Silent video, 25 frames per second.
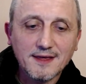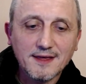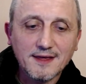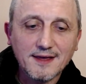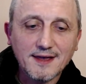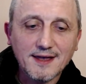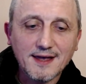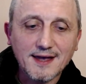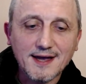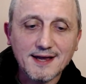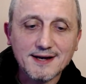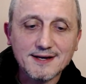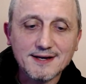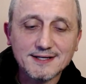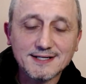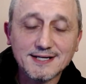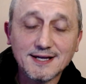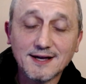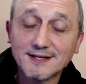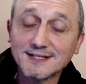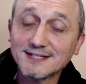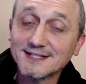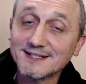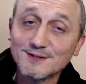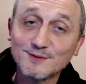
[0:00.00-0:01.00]
And I
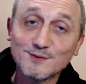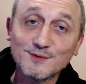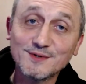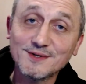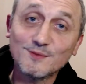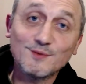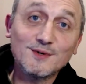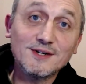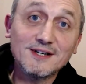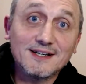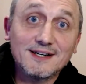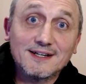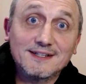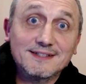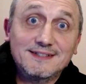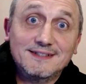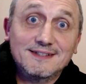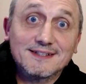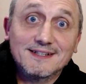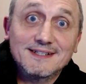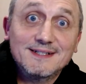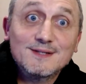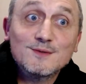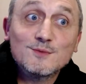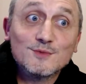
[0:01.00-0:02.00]
said, well, I
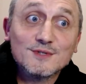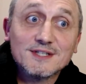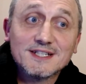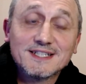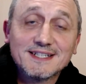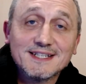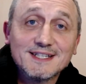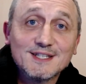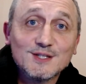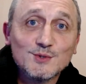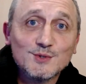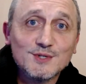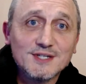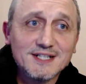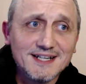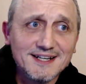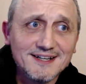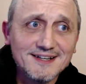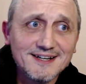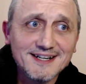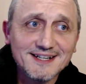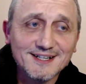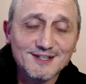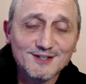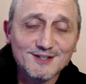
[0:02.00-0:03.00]
didn't want to say the word
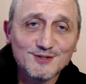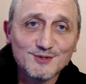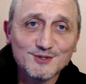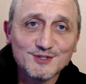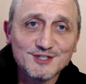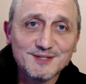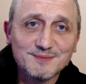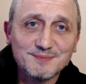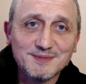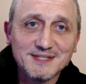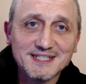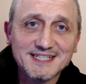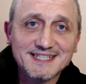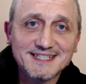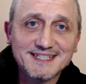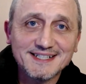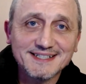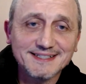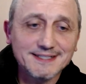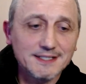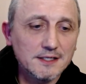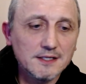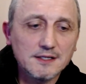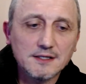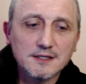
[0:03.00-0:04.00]
lied. I thought it was a bit stuck.
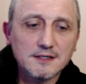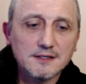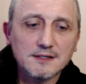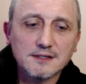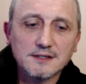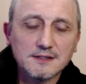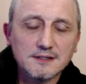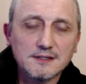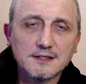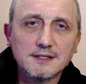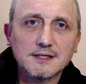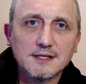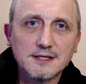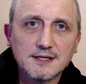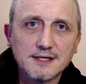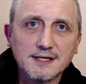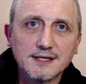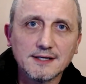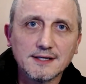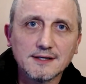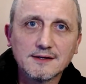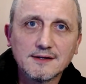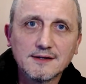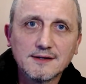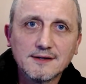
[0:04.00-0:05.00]
No, they're lying.
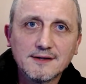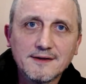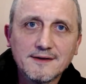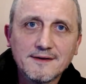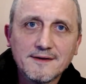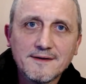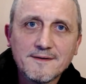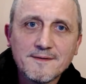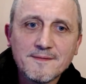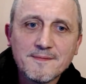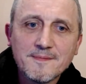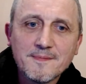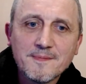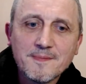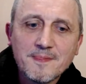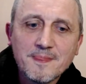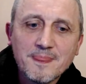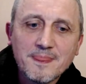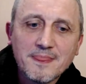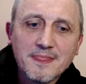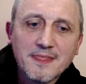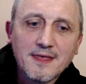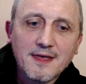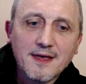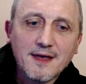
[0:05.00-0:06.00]

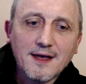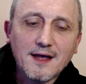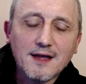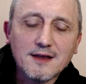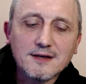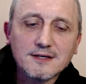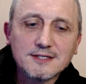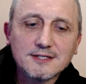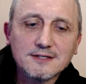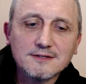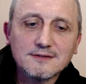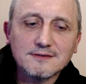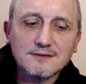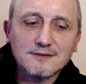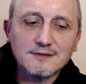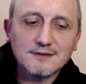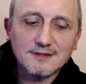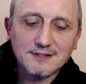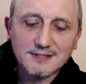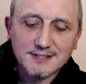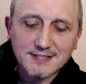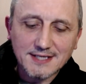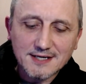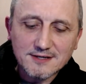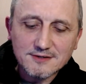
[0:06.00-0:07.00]
And so
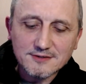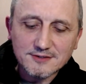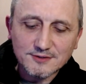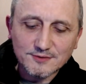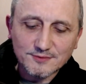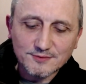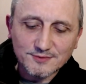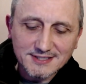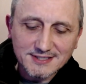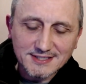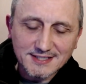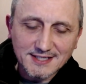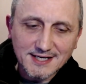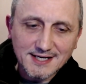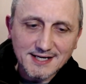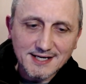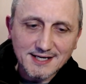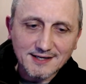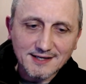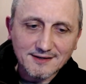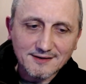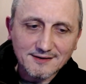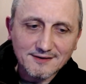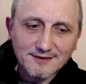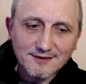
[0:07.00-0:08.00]
this elder was
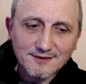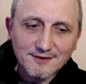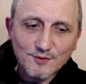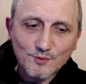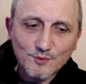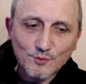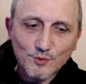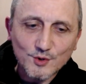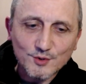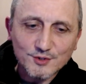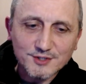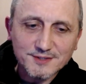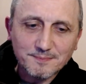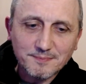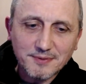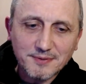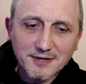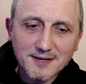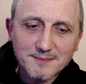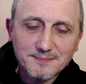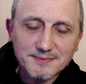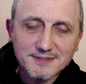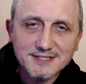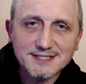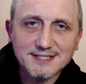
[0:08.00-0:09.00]
saying what was
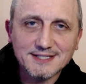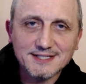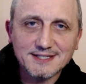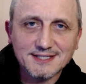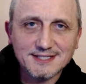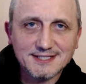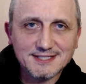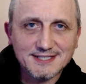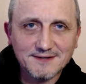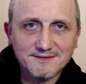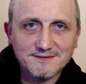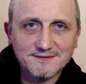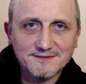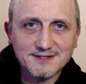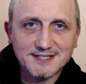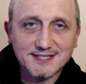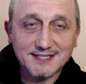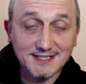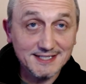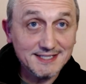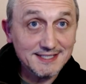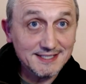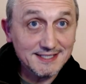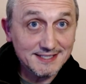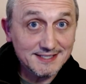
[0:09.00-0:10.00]
published in the
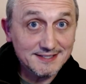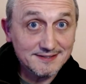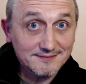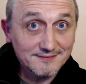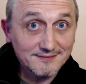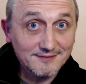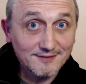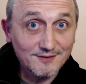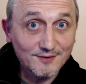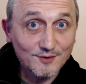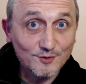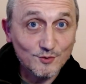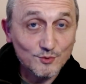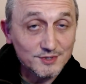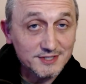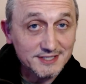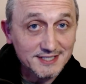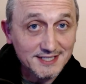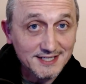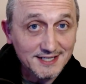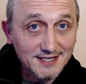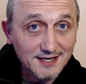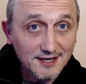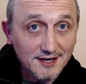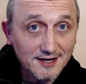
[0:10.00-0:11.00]
70s was a
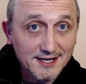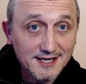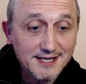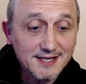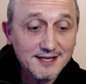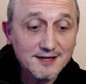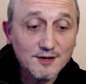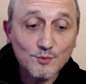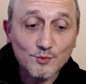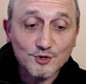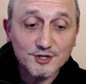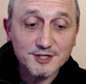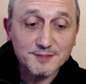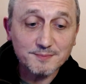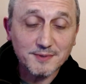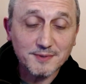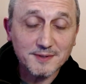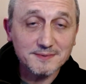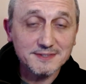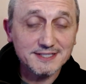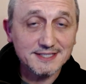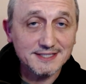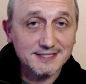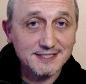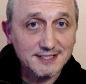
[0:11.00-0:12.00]
lie. What was
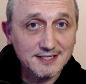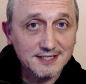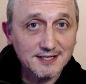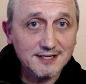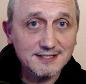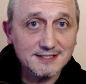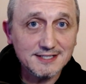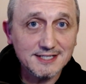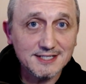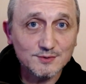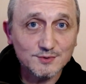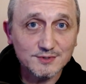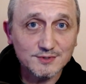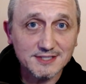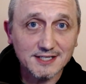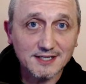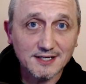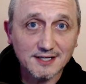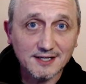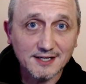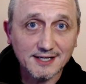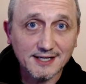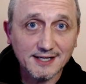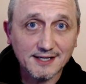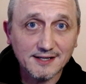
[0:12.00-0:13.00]
published in the 90s was a lie.